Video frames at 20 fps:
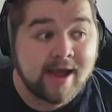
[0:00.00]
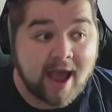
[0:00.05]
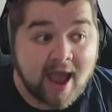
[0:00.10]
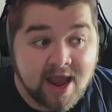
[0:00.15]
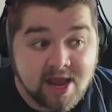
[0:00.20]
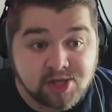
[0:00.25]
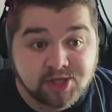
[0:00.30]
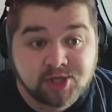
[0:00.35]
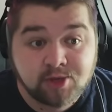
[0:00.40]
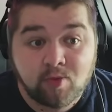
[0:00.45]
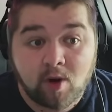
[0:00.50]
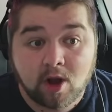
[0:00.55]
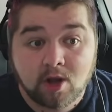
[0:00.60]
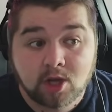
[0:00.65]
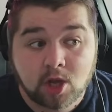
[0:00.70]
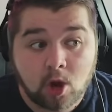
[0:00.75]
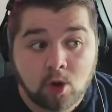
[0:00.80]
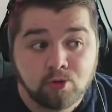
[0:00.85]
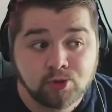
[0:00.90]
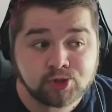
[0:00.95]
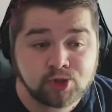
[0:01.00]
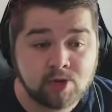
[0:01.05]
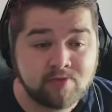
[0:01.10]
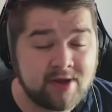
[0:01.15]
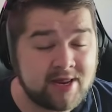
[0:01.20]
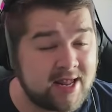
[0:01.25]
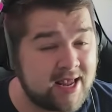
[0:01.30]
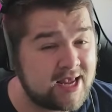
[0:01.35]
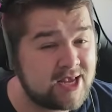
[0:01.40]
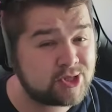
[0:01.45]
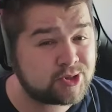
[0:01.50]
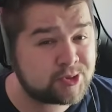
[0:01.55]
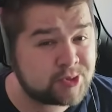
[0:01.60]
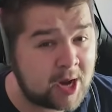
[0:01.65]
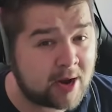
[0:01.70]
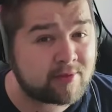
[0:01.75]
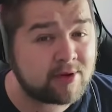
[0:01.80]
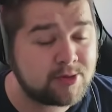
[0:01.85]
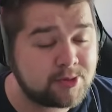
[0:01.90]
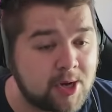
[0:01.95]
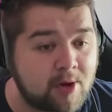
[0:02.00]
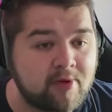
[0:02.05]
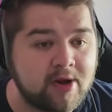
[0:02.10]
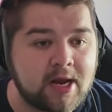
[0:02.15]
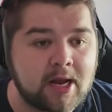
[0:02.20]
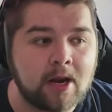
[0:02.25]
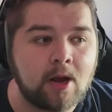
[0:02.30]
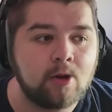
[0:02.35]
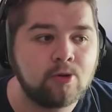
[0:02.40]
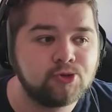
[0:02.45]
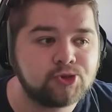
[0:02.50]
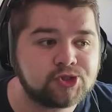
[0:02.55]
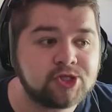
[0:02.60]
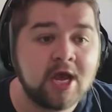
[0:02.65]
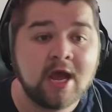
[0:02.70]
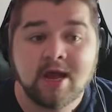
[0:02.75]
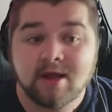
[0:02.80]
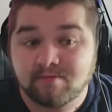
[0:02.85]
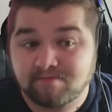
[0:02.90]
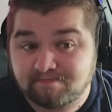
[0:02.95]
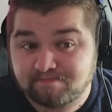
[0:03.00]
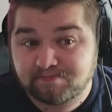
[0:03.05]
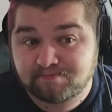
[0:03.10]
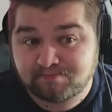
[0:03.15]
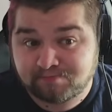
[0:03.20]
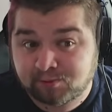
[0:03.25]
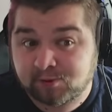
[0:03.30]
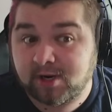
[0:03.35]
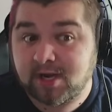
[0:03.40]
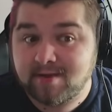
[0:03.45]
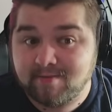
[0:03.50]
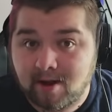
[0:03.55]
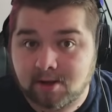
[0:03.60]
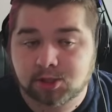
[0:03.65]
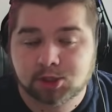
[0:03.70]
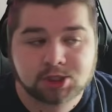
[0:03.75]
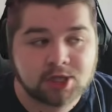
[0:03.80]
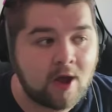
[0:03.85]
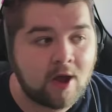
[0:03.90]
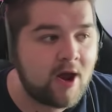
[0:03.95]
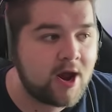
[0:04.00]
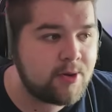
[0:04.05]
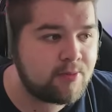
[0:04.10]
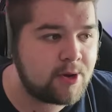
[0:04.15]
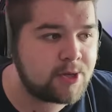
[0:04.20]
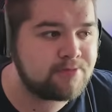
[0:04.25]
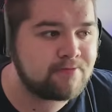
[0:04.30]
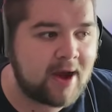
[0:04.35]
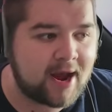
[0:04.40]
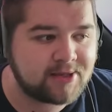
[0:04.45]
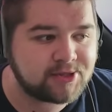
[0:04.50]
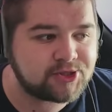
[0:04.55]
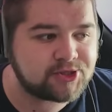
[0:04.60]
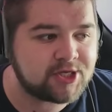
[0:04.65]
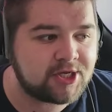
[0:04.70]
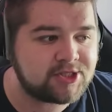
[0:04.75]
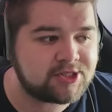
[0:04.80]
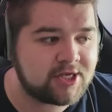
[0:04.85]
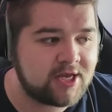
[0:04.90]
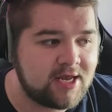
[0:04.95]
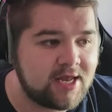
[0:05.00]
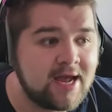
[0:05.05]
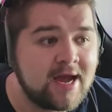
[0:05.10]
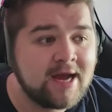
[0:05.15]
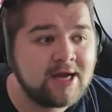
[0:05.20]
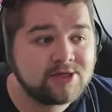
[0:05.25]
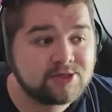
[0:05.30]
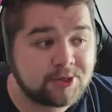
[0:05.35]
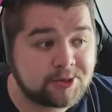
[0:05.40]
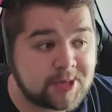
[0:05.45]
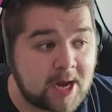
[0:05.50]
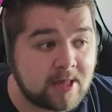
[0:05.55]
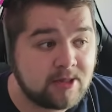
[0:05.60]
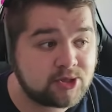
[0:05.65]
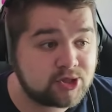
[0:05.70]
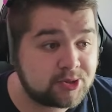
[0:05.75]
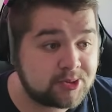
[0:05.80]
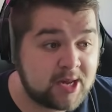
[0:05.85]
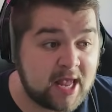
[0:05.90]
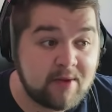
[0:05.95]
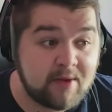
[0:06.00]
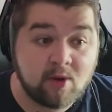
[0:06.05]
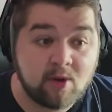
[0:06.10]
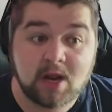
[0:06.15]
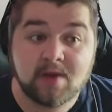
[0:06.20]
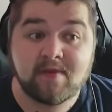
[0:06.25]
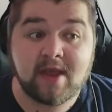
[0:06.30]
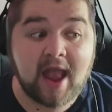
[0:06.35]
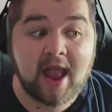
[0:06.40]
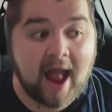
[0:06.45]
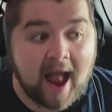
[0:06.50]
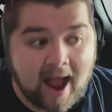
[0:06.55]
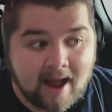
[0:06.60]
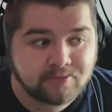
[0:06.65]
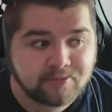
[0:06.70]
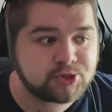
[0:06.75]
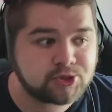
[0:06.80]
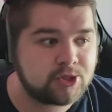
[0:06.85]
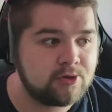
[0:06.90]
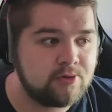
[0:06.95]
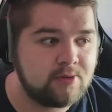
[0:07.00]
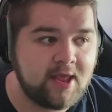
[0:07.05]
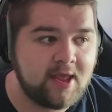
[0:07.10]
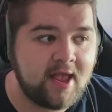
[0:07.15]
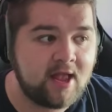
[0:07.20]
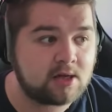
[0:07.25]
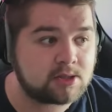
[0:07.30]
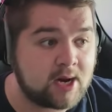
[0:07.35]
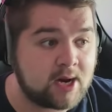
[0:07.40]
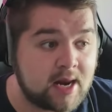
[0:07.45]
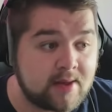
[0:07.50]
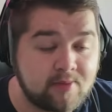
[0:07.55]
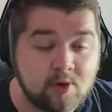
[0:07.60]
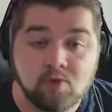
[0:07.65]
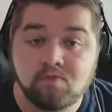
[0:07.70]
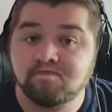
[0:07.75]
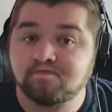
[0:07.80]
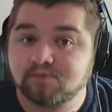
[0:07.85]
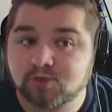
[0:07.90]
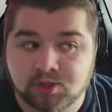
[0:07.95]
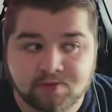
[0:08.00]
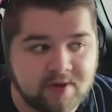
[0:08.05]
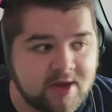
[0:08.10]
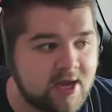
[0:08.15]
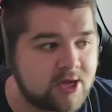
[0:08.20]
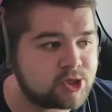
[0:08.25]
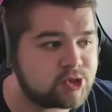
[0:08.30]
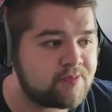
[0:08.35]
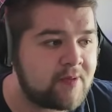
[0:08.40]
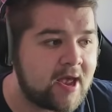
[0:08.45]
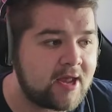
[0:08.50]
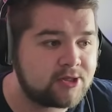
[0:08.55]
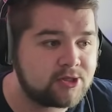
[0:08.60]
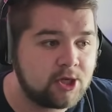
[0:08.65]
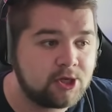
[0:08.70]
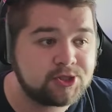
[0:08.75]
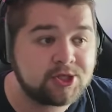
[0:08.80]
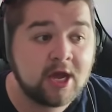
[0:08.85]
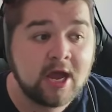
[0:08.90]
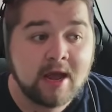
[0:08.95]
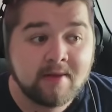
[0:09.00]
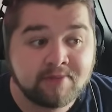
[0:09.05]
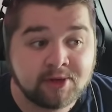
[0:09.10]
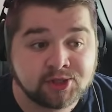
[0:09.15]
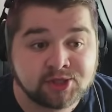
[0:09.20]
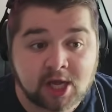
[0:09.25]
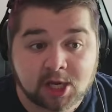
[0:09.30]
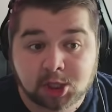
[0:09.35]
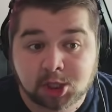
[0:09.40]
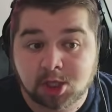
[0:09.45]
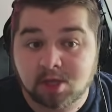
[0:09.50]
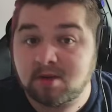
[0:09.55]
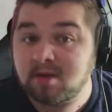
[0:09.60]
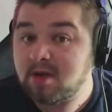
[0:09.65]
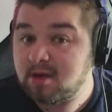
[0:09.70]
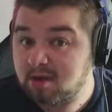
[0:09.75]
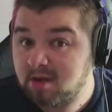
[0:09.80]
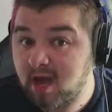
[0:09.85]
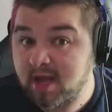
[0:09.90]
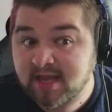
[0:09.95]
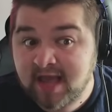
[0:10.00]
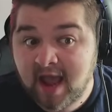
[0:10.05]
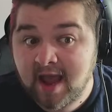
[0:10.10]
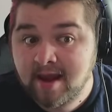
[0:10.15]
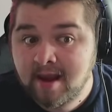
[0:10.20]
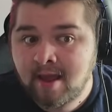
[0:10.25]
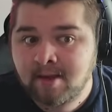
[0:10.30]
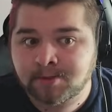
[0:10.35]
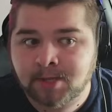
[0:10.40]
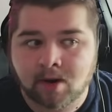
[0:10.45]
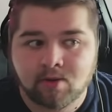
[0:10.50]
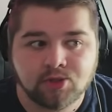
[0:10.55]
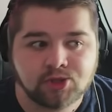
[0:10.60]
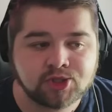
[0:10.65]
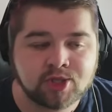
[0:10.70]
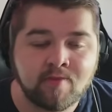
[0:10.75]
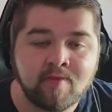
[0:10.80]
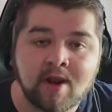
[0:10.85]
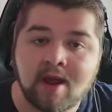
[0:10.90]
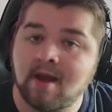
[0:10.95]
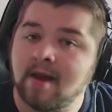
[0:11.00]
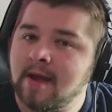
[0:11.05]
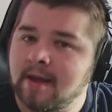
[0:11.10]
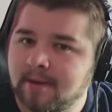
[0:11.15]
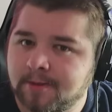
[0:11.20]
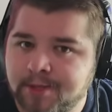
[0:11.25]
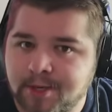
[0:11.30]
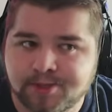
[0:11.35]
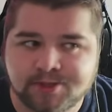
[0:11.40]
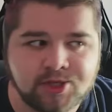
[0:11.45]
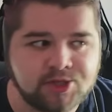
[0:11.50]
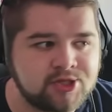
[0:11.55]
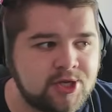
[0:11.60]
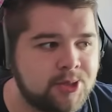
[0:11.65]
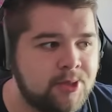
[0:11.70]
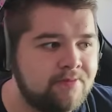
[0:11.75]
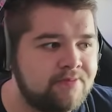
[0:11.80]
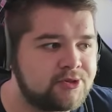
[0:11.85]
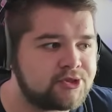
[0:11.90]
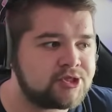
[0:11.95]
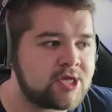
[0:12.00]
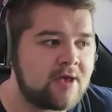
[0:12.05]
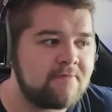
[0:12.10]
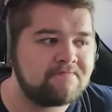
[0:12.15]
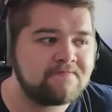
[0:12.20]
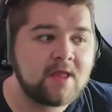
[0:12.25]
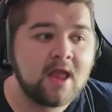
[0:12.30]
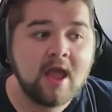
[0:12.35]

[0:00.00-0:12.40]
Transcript: 81 goals, so I mean, it is very close, pretty much tied with Man City. Defensively, we're going to be absolutely incredible, to be expected. Possession, again, very similar, 57%,